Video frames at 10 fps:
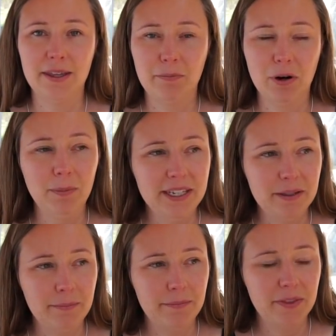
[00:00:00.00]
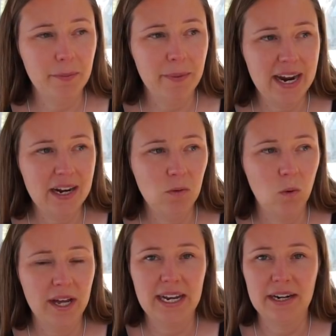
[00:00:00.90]
Probably the main
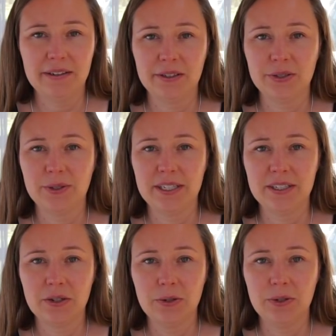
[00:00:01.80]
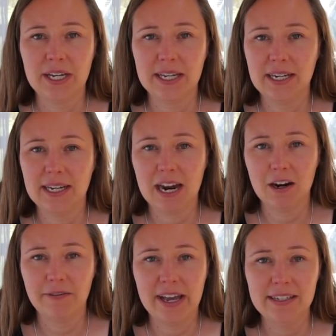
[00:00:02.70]
one out of the 3 is called Kinner
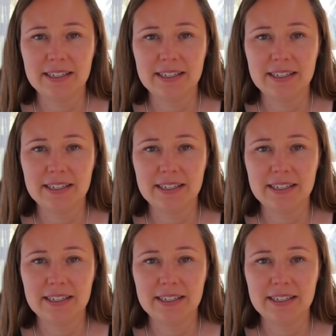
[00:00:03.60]
Caravans.